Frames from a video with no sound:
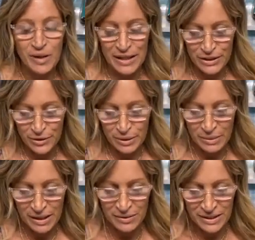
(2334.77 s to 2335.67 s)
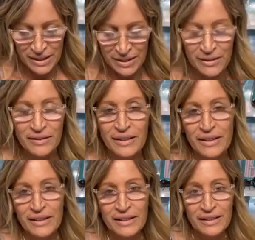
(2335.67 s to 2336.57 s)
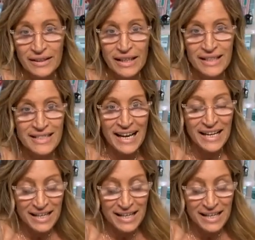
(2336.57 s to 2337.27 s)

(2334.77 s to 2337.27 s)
ice cream house there, yeah, because